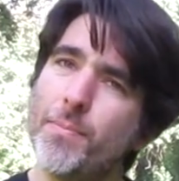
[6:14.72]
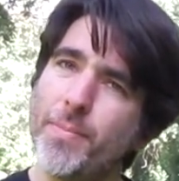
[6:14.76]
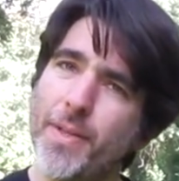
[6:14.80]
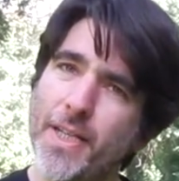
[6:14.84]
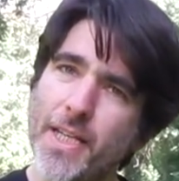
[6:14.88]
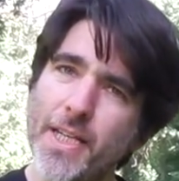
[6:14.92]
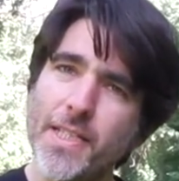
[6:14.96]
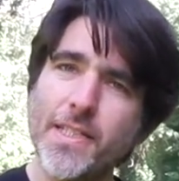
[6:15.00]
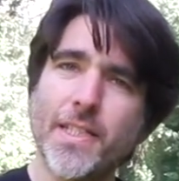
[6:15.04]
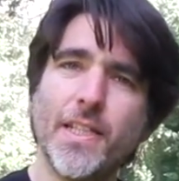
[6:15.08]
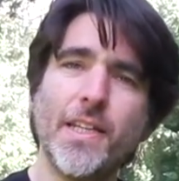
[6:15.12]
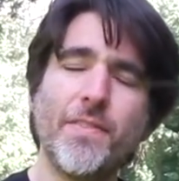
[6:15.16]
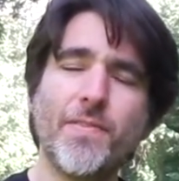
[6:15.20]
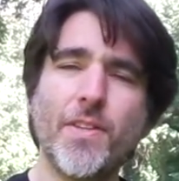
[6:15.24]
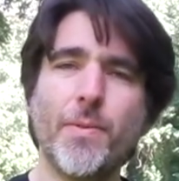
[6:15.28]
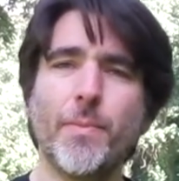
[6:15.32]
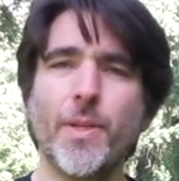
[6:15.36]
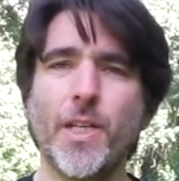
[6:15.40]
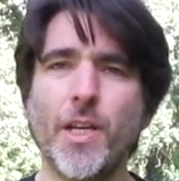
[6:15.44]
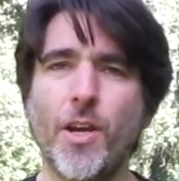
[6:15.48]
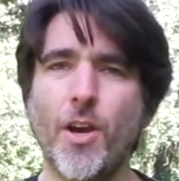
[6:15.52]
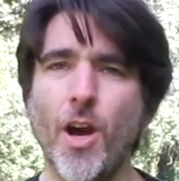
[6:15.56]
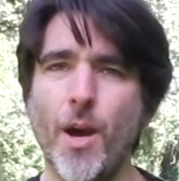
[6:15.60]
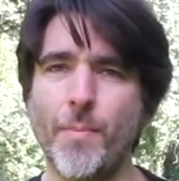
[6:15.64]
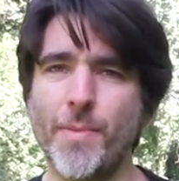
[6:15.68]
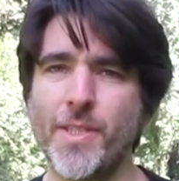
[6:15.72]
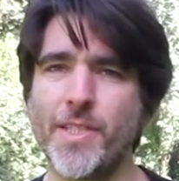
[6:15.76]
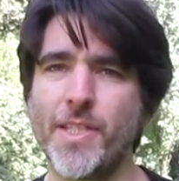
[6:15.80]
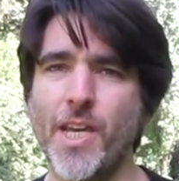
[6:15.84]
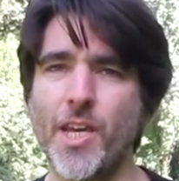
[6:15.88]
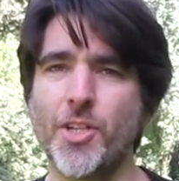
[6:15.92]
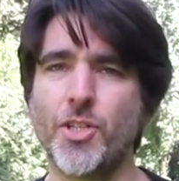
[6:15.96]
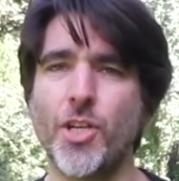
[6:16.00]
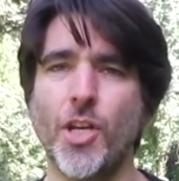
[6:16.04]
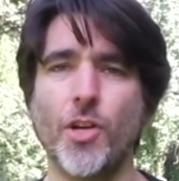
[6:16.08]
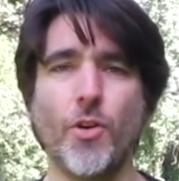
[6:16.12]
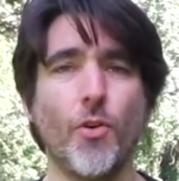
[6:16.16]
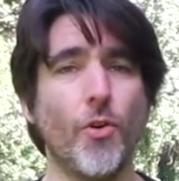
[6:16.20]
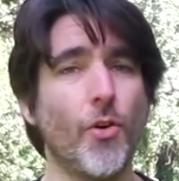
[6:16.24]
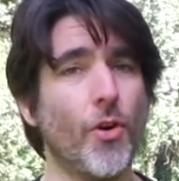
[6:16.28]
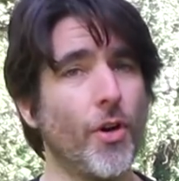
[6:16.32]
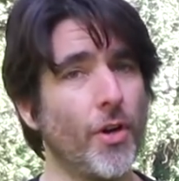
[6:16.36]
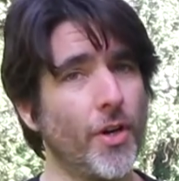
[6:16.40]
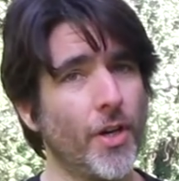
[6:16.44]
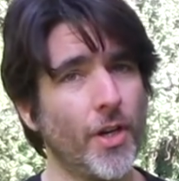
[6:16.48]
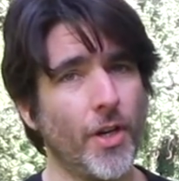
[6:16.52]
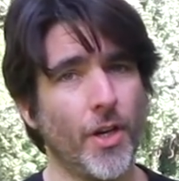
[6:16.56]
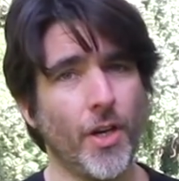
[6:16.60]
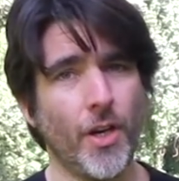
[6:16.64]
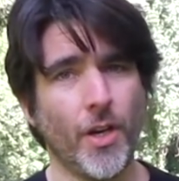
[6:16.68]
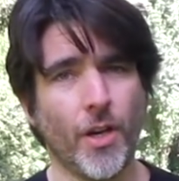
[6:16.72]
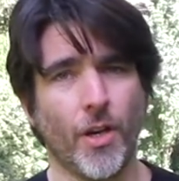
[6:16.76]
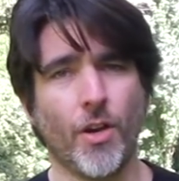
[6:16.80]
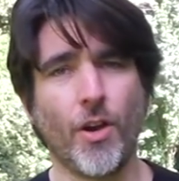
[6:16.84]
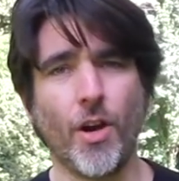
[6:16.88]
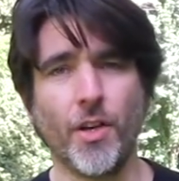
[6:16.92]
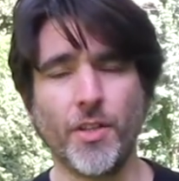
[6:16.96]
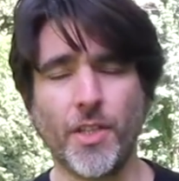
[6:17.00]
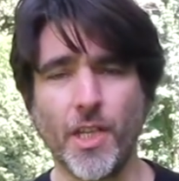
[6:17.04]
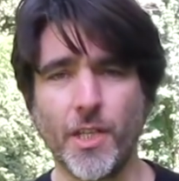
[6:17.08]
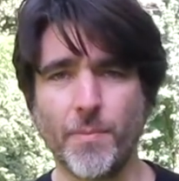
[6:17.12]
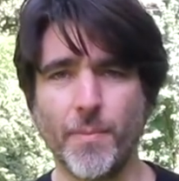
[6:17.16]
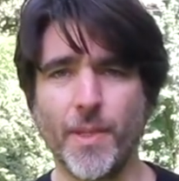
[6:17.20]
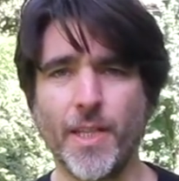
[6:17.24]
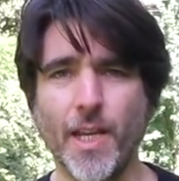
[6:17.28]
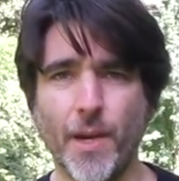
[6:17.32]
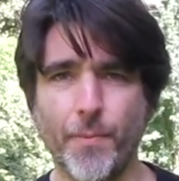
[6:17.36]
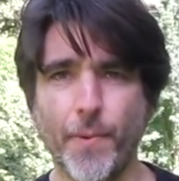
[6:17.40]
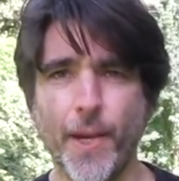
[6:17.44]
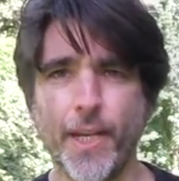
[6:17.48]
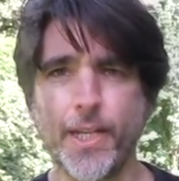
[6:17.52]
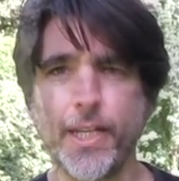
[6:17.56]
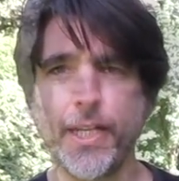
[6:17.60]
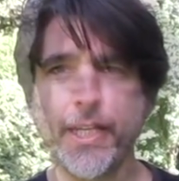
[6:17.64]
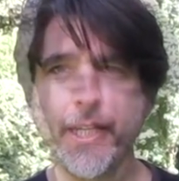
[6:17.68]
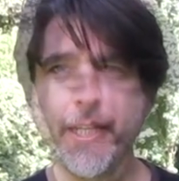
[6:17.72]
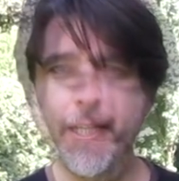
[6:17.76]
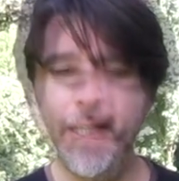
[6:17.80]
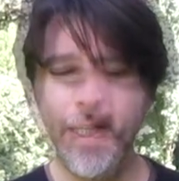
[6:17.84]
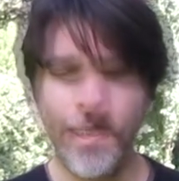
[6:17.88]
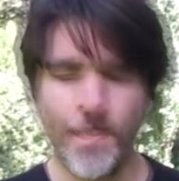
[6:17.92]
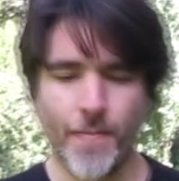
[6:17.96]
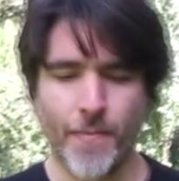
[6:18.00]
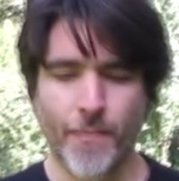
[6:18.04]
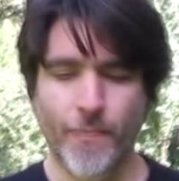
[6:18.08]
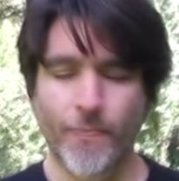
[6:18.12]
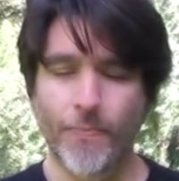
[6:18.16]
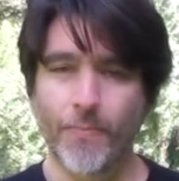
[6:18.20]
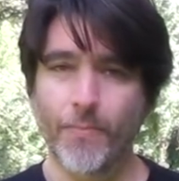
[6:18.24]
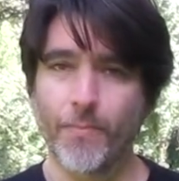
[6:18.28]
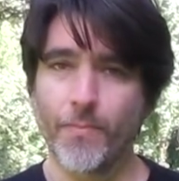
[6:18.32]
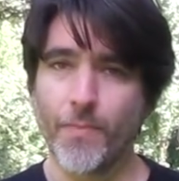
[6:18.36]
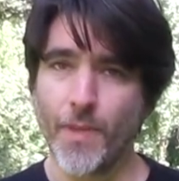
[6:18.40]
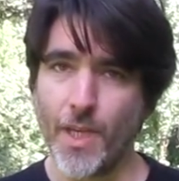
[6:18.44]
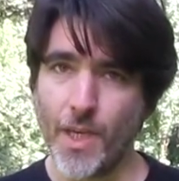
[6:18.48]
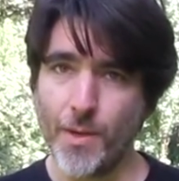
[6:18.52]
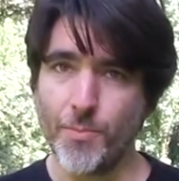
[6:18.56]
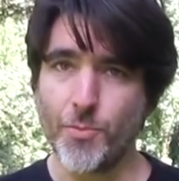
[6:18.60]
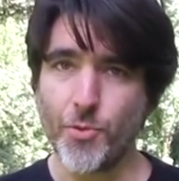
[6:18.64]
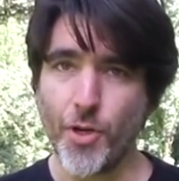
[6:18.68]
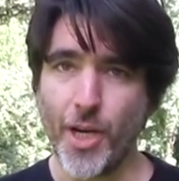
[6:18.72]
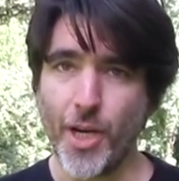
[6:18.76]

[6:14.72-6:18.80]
please leave them in the comment section or contact me directly. Keep